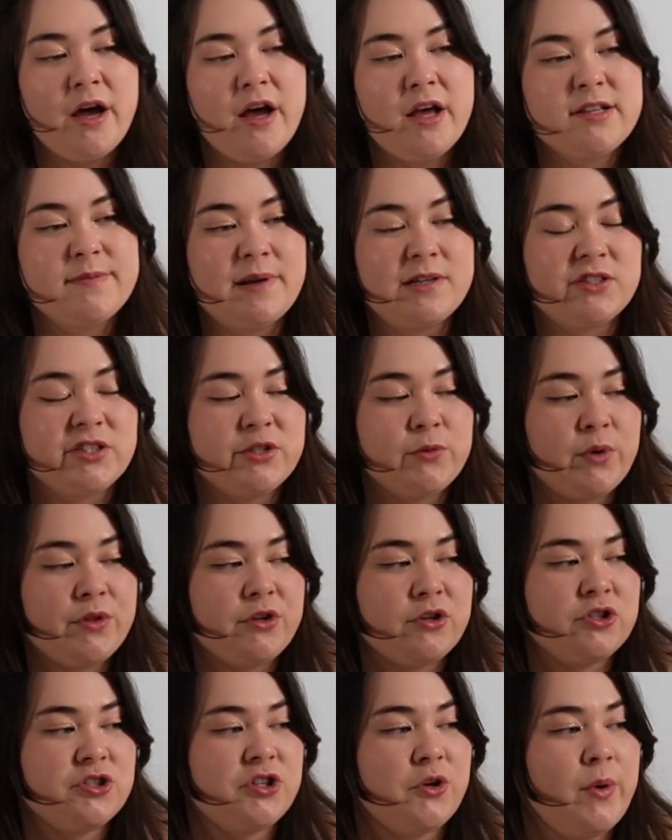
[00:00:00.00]
especially when
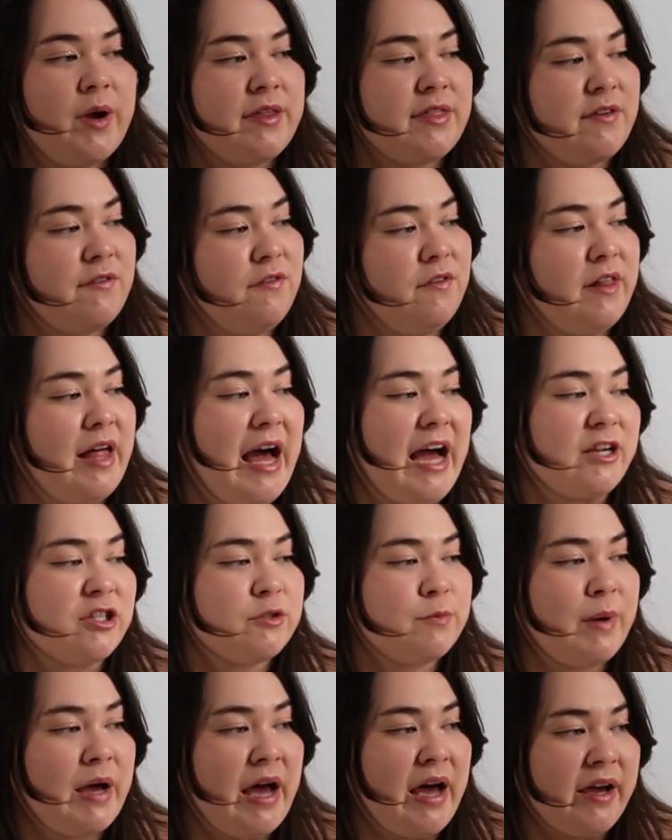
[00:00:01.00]
they're showing the
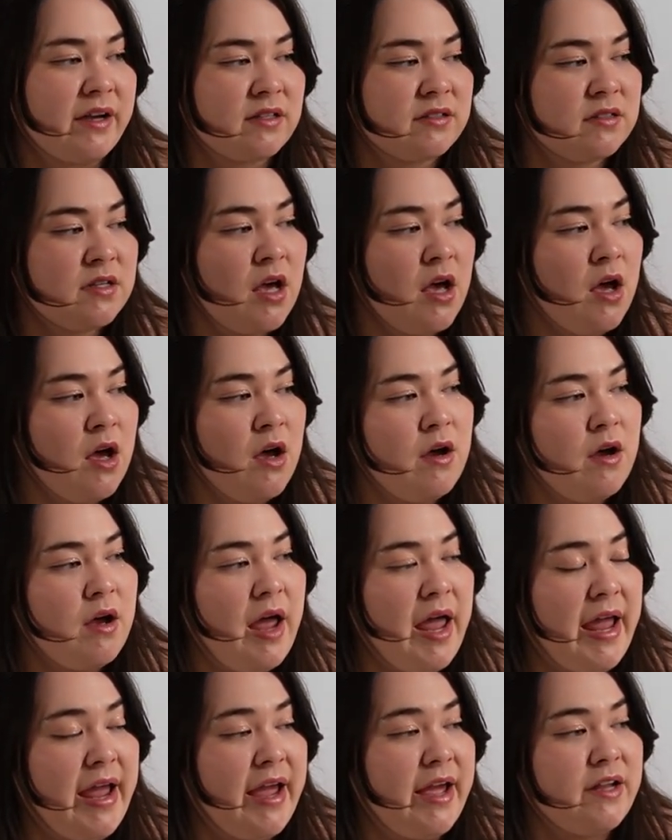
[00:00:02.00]
flashbacks
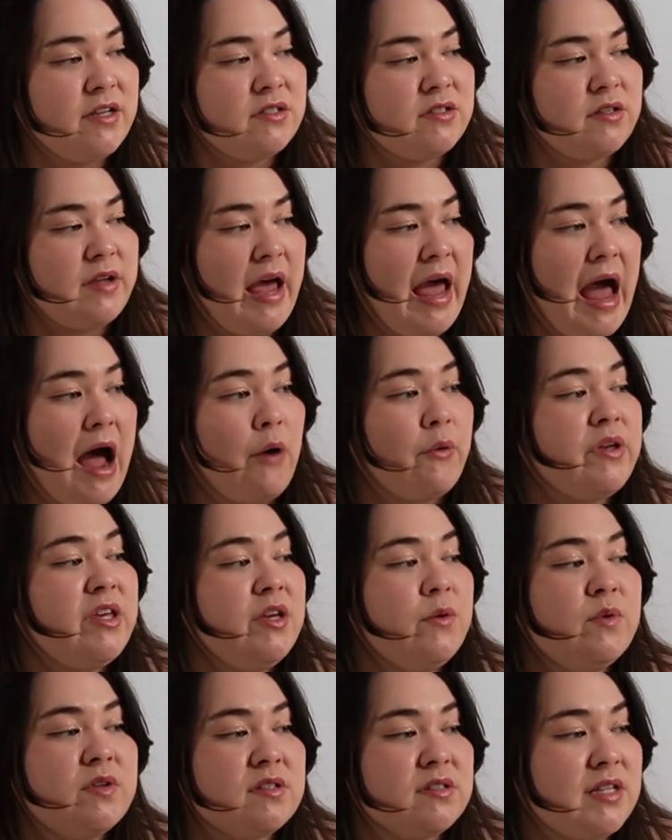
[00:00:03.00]
and how
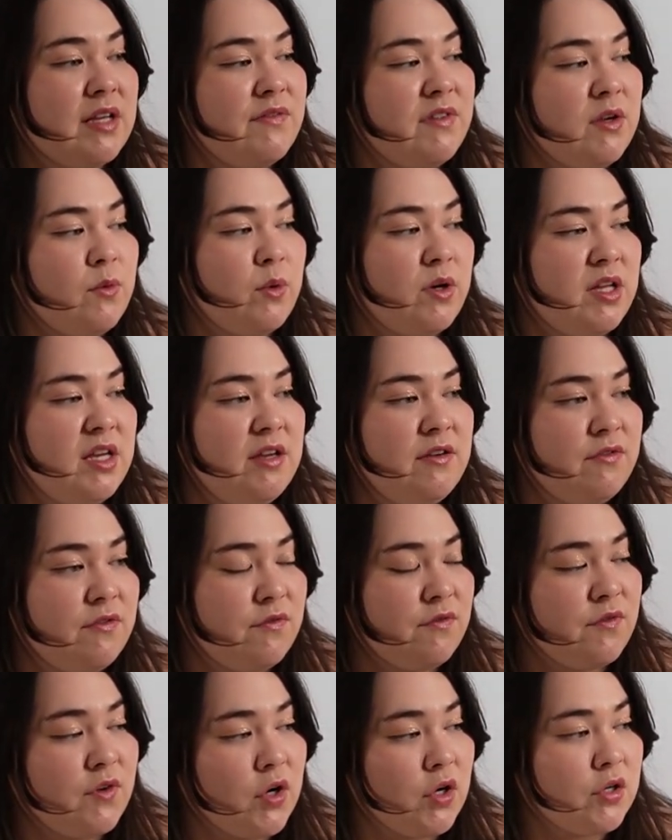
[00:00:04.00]
he was living when he
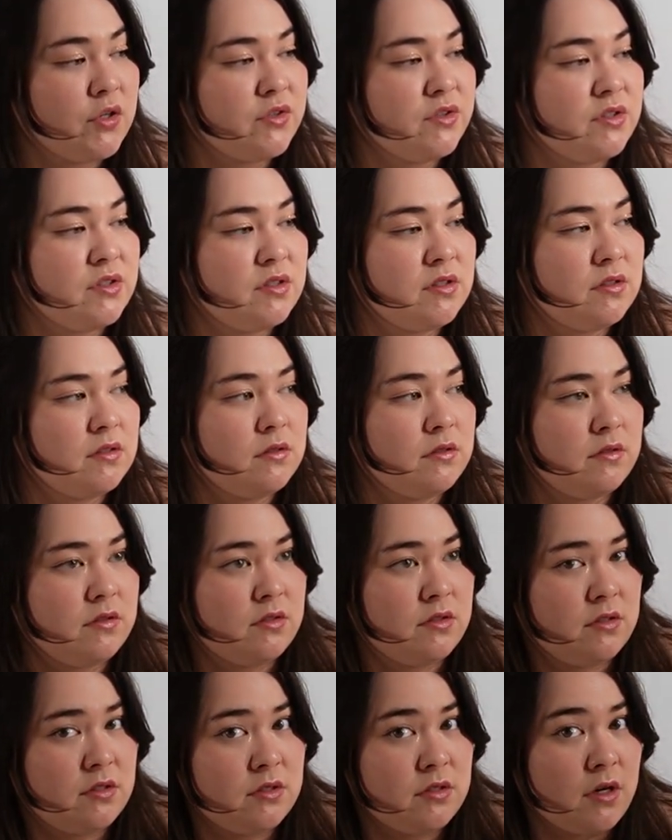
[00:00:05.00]
first
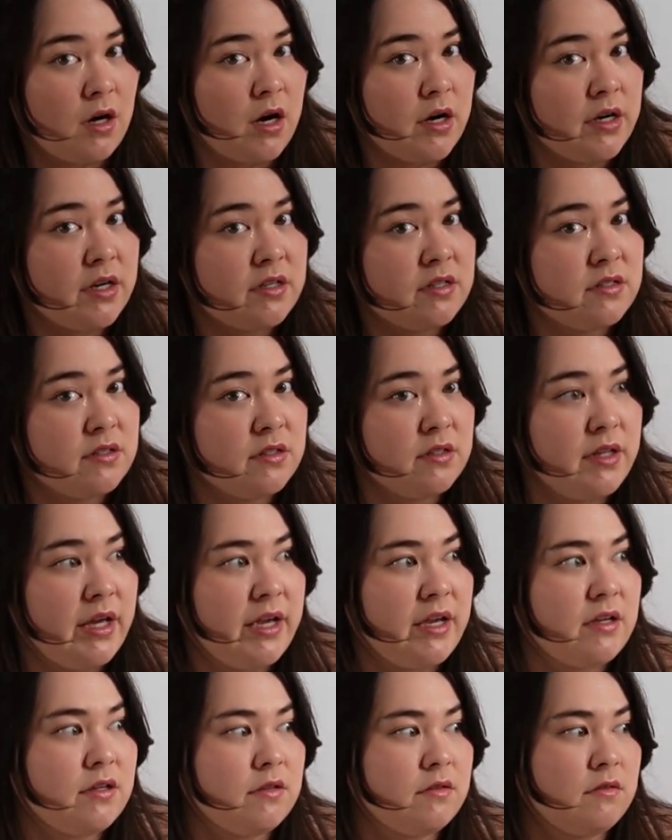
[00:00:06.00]
started to
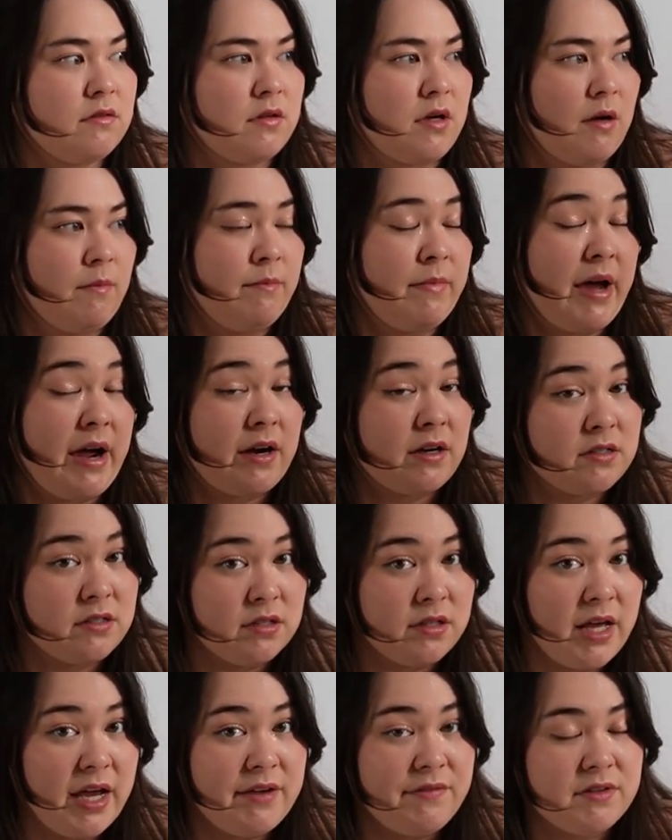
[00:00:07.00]
like come back to
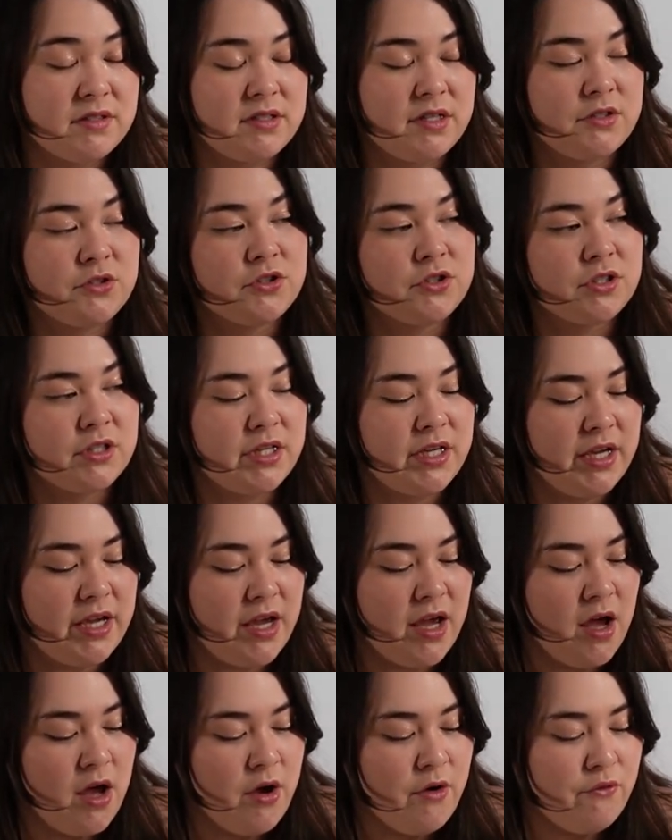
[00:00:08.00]
life
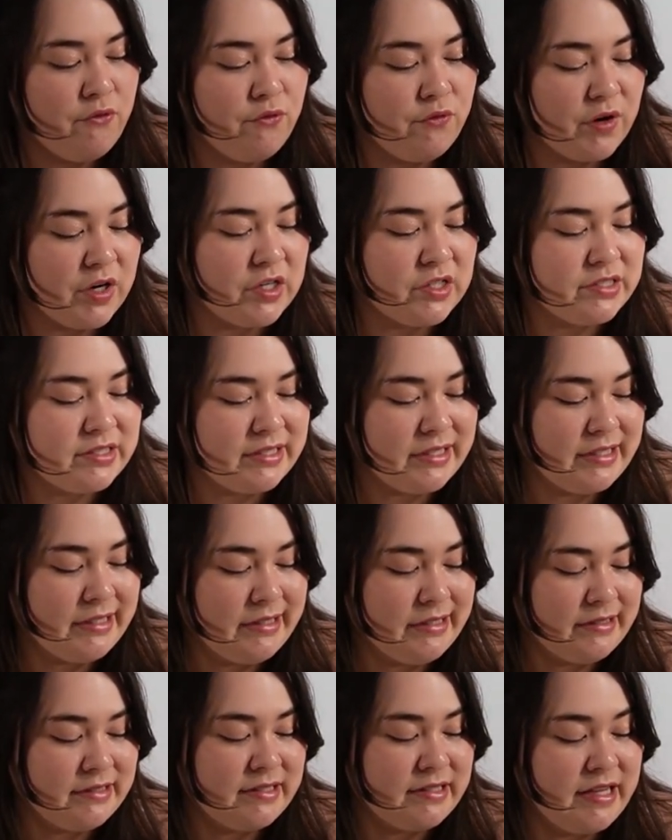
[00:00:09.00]
essentially
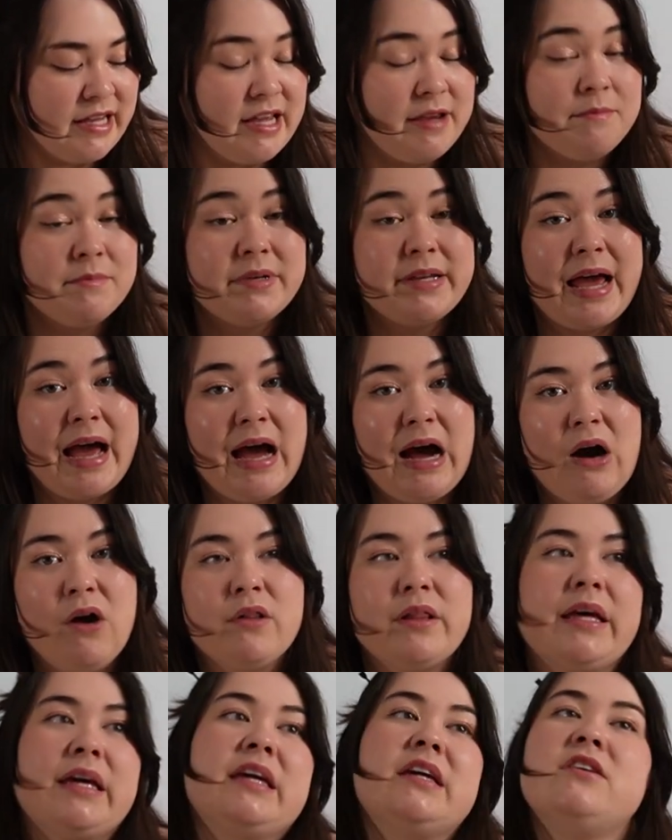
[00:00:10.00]
versus him now
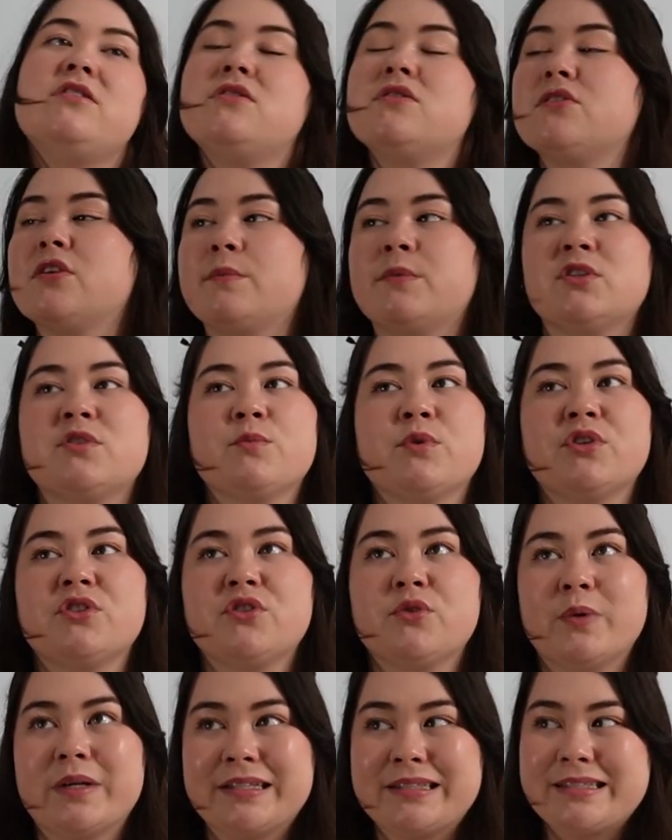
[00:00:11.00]
like he's so much more
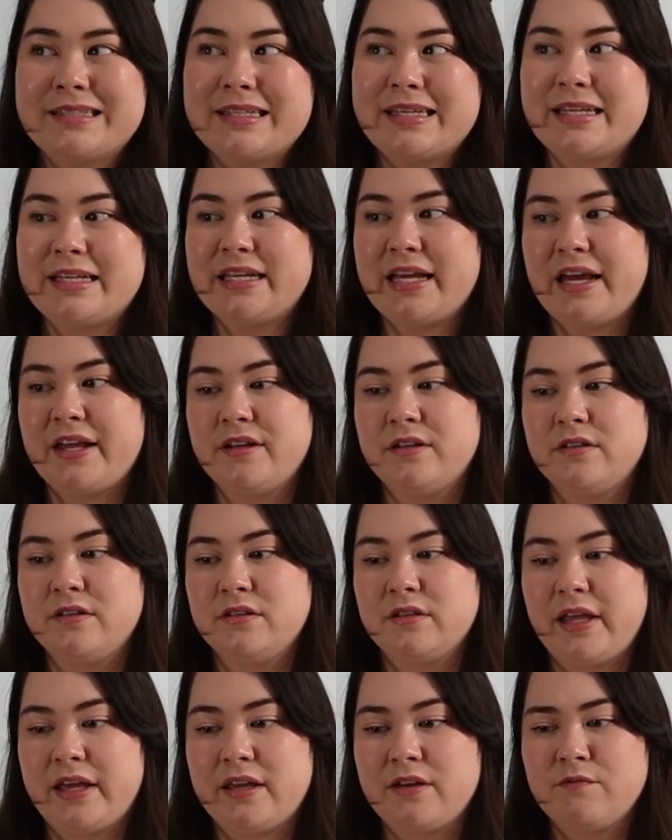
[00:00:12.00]
twisted
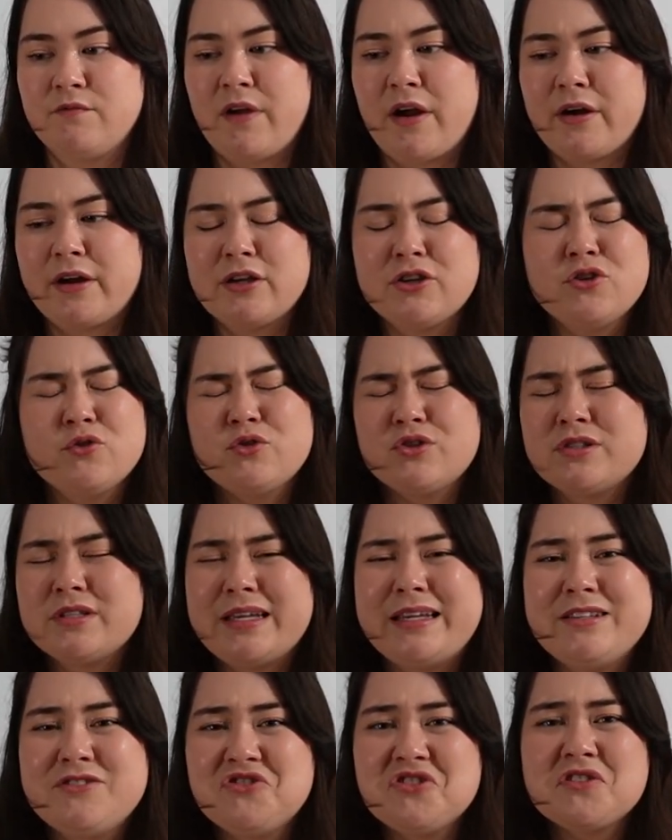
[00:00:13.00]
and like very you just
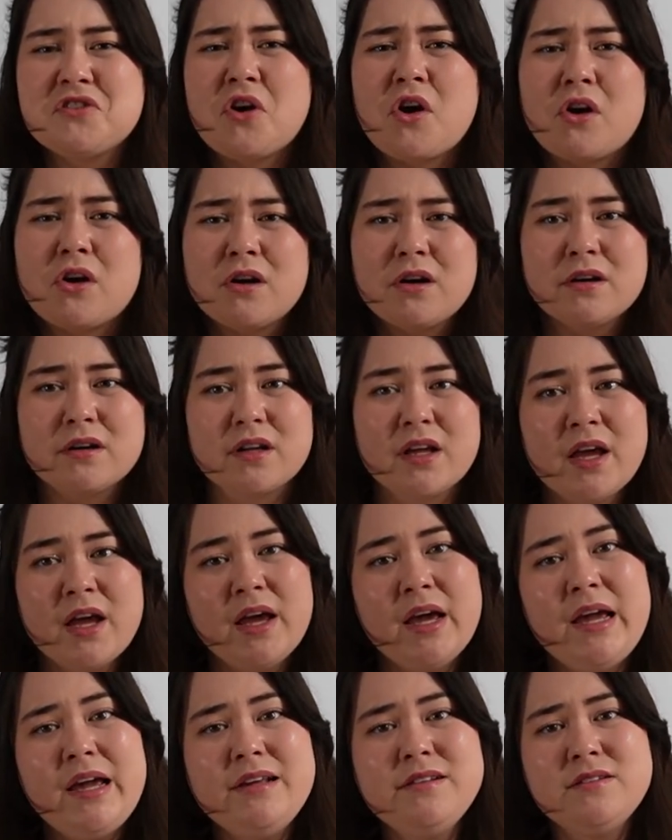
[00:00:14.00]
he's just hurt
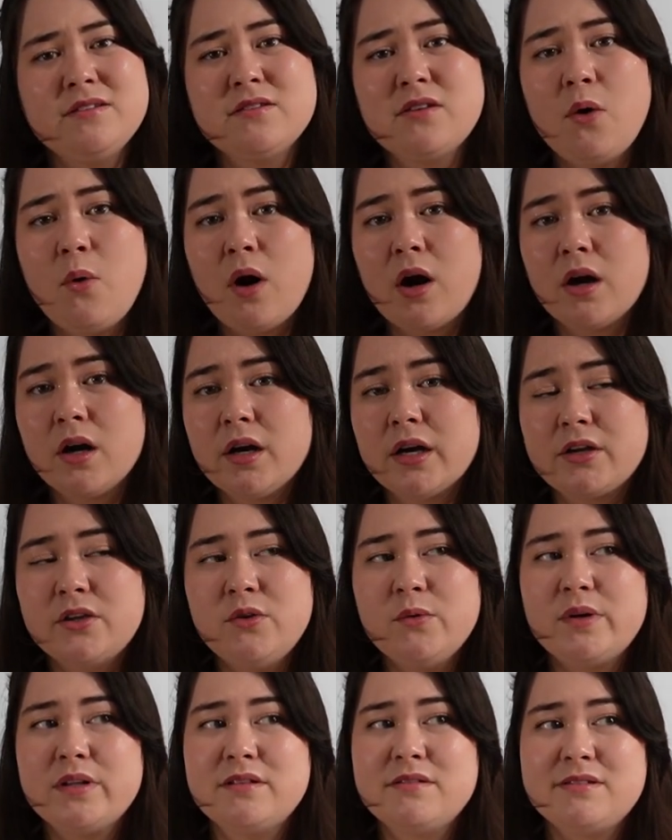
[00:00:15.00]
he's so hurt and
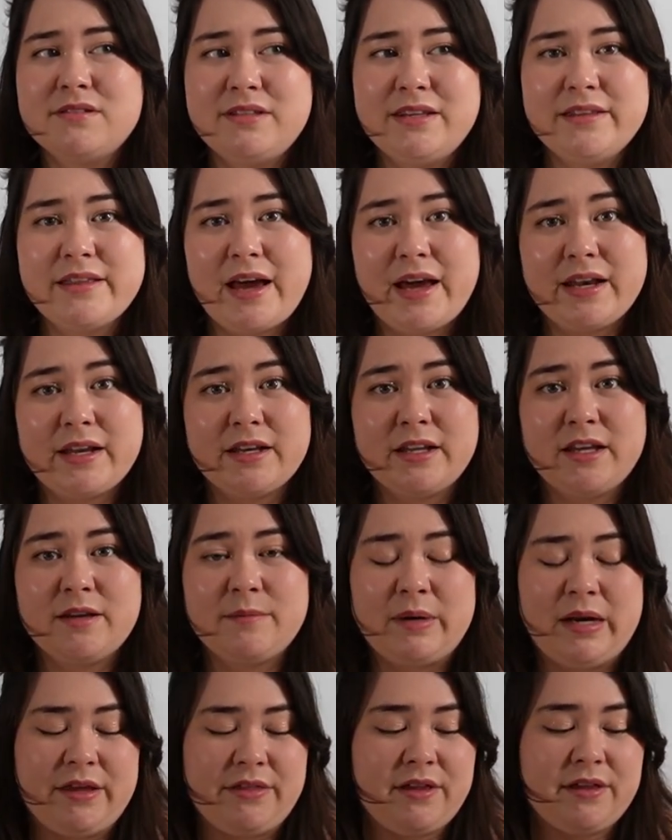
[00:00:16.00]
you can see that in
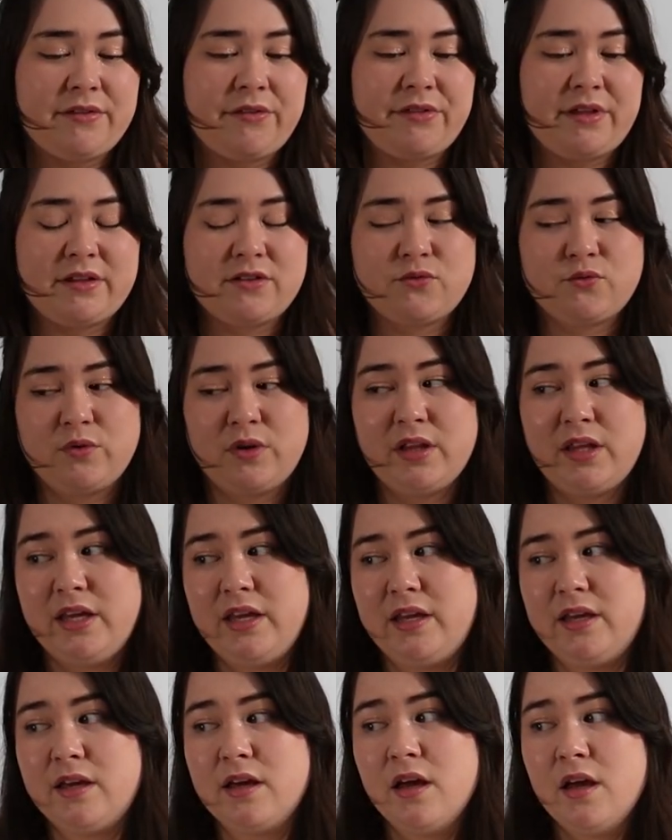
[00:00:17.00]
him and i think that that's
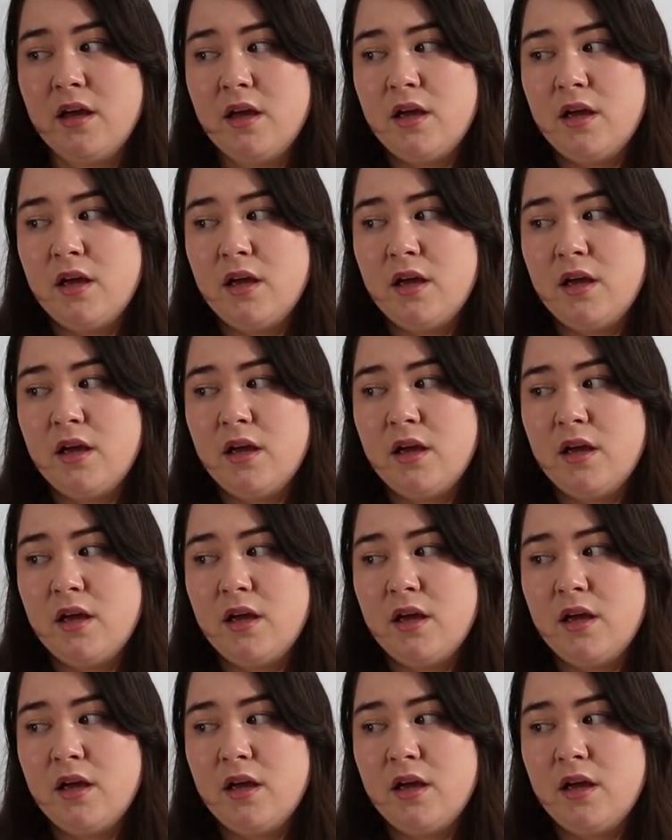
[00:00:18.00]
really